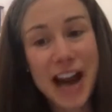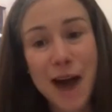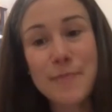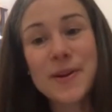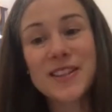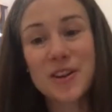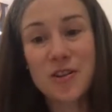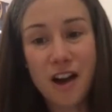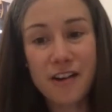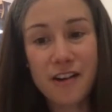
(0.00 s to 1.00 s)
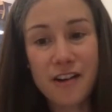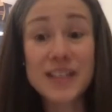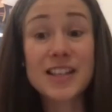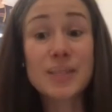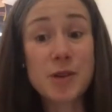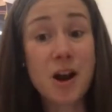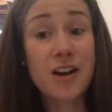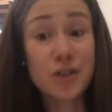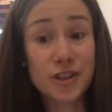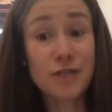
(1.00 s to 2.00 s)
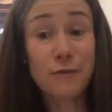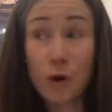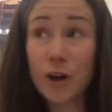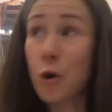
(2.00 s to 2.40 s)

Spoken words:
happens in a lot of places beyond just the four